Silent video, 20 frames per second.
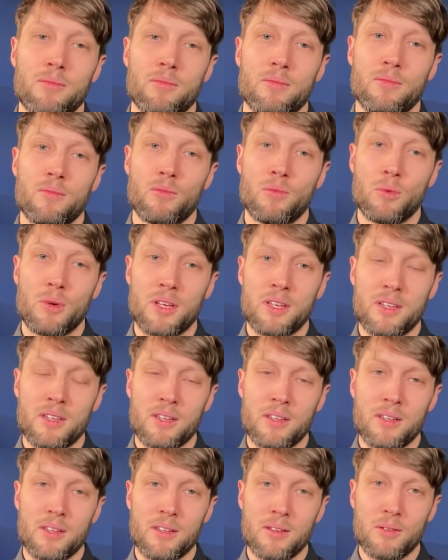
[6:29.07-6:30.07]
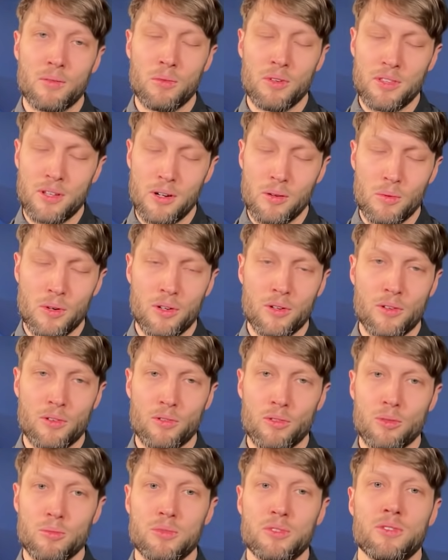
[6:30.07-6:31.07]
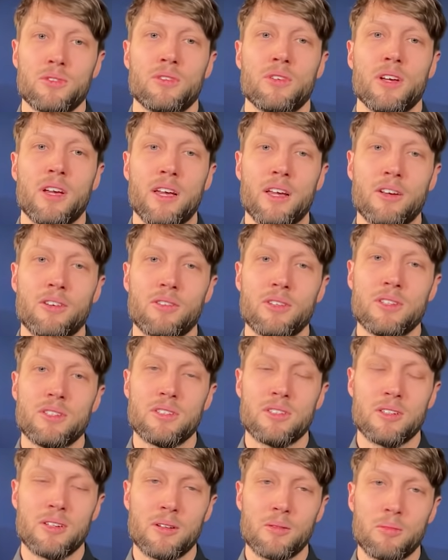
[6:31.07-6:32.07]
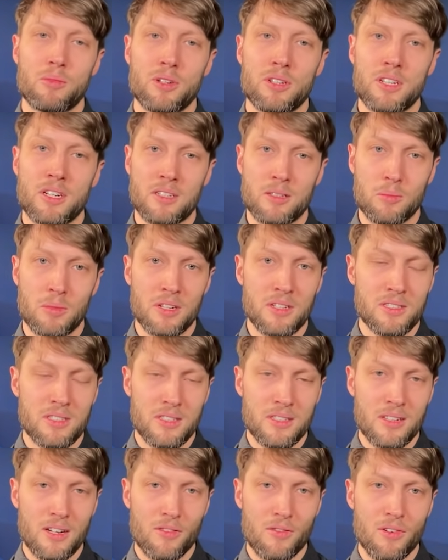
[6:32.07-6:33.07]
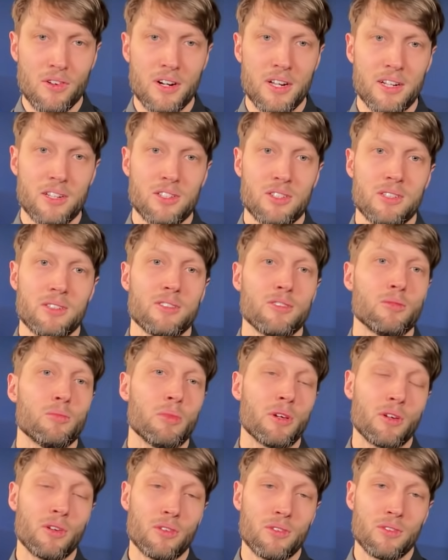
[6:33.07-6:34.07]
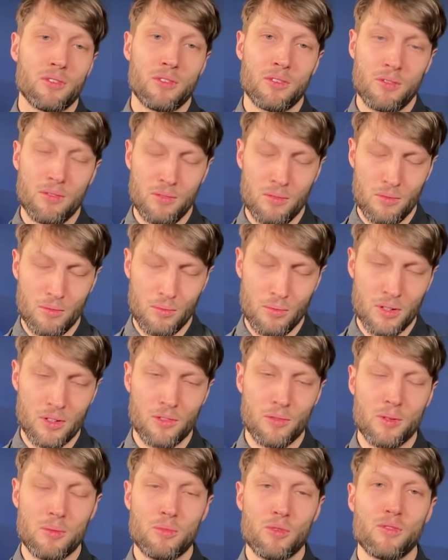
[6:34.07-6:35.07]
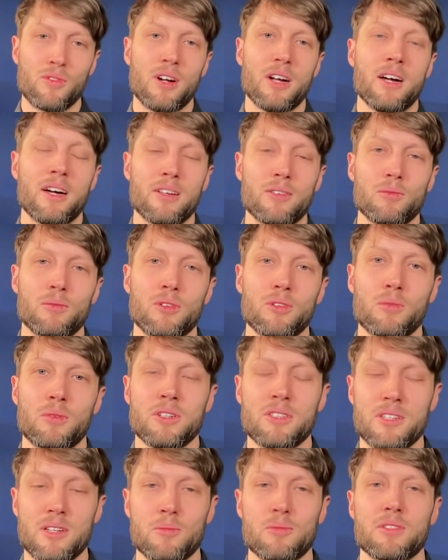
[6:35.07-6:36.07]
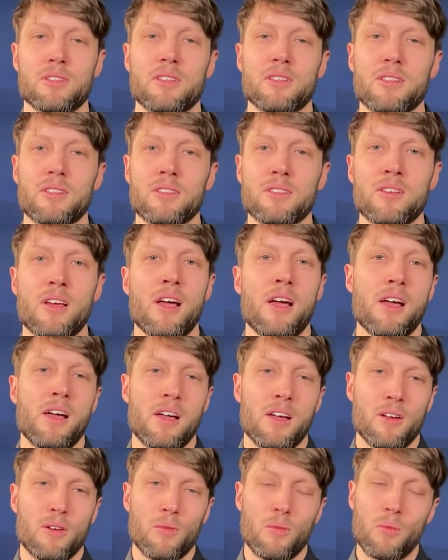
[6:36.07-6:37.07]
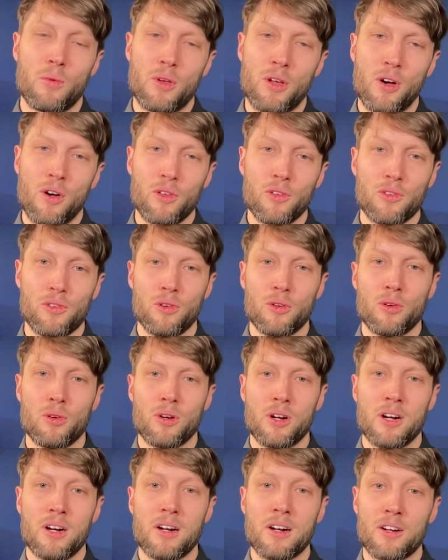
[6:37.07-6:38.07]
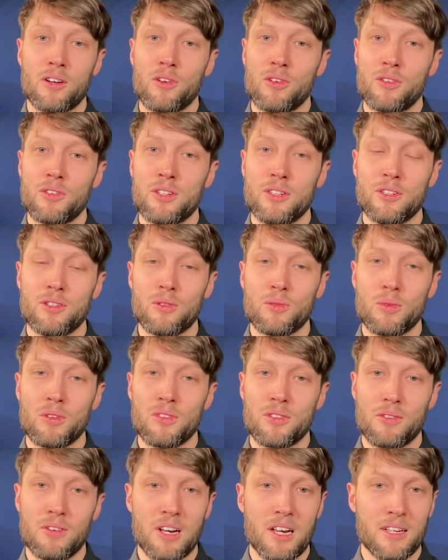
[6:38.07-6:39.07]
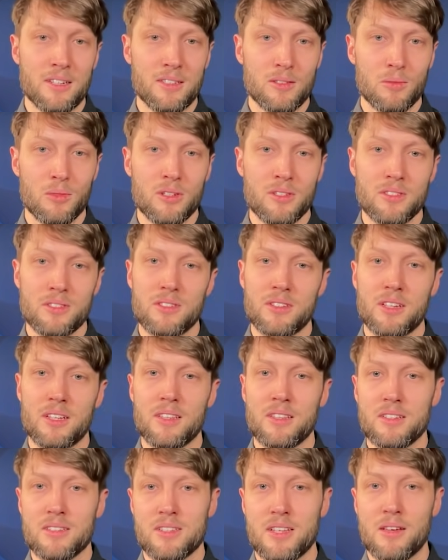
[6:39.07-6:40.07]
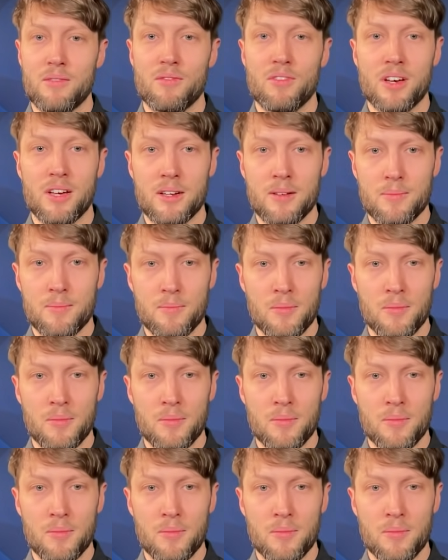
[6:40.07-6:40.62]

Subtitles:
We, with our work on groups, increase the predictability of our actions, because once we move ahead with one substance, we also continue with the related ones in the same vein.